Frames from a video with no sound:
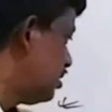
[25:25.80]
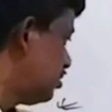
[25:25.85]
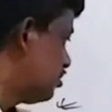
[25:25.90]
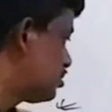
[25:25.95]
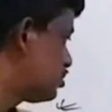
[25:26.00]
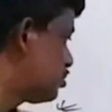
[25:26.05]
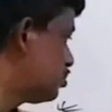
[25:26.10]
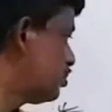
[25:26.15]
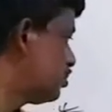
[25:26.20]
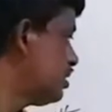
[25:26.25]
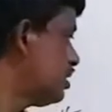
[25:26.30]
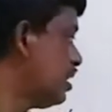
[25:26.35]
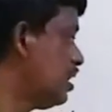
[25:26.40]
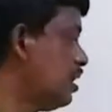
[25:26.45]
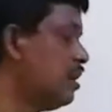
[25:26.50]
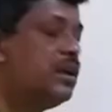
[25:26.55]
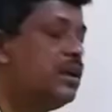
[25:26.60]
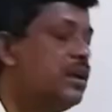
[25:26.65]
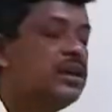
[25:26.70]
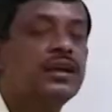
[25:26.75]
equals to
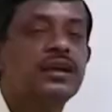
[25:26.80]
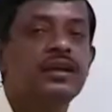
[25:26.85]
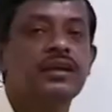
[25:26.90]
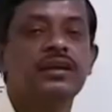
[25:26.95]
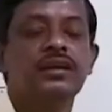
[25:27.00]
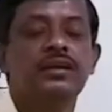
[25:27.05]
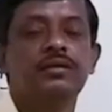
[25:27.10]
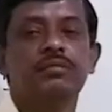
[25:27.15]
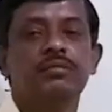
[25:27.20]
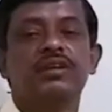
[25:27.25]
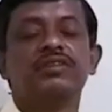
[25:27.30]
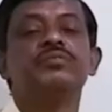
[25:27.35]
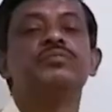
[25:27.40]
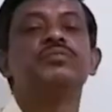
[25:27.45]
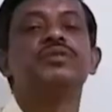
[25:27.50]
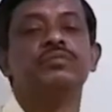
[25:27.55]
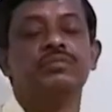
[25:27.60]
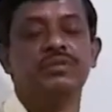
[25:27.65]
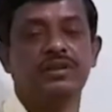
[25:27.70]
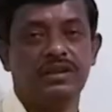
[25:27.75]
PA plus
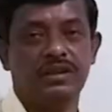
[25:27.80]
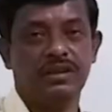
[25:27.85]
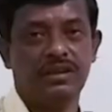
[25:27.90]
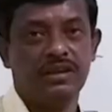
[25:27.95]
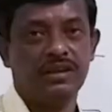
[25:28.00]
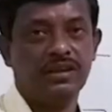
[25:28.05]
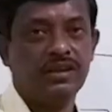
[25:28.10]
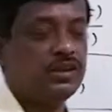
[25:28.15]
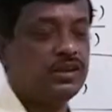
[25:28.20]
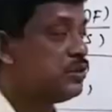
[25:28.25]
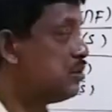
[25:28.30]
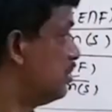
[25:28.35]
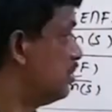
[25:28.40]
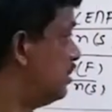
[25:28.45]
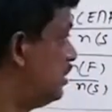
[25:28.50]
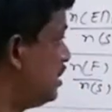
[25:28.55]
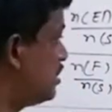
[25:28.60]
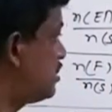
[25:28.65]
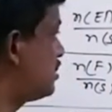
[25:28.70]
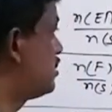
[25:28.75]
PB. So
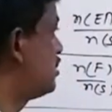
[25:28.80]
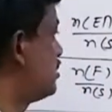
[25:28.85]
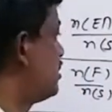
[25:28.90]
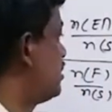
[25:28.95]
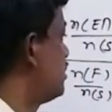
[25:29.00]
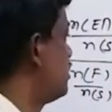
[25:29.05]
this